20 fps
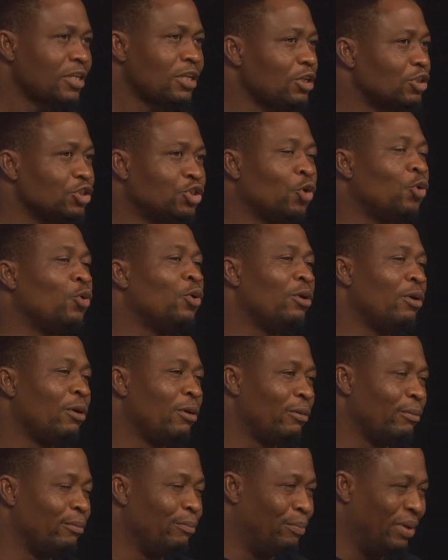So
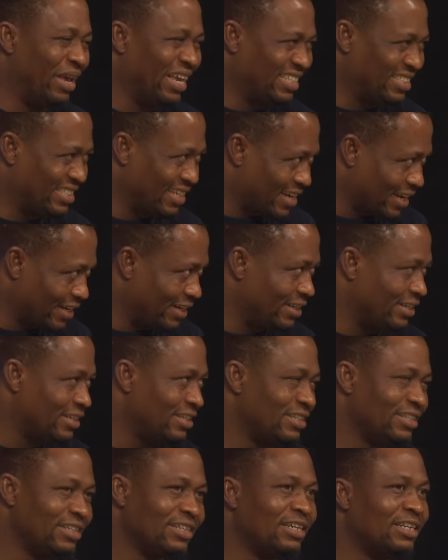basically,
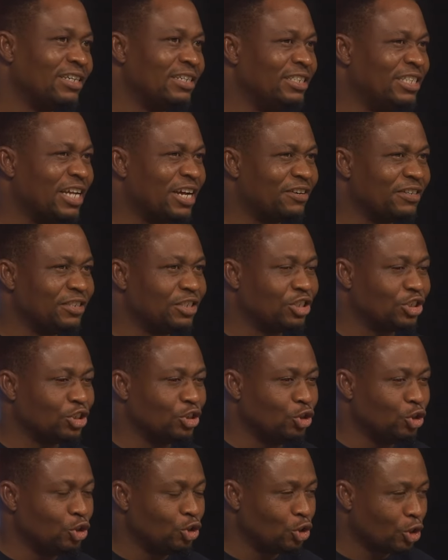there is
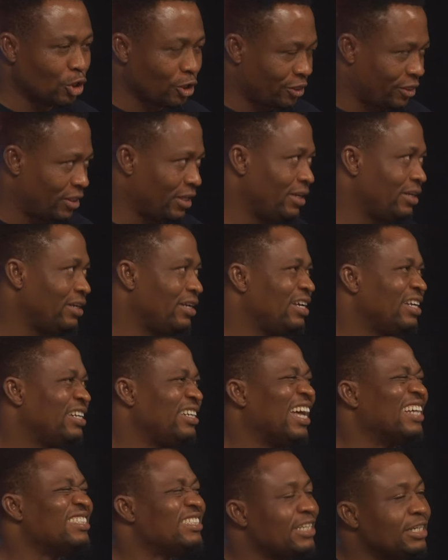nothing
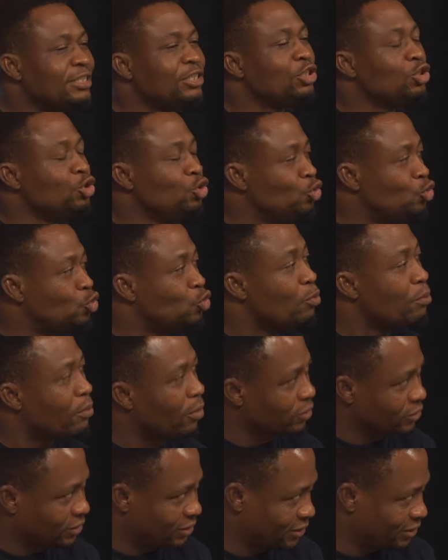that says you
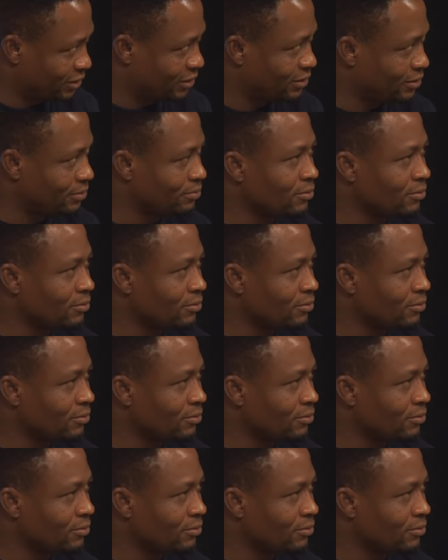must.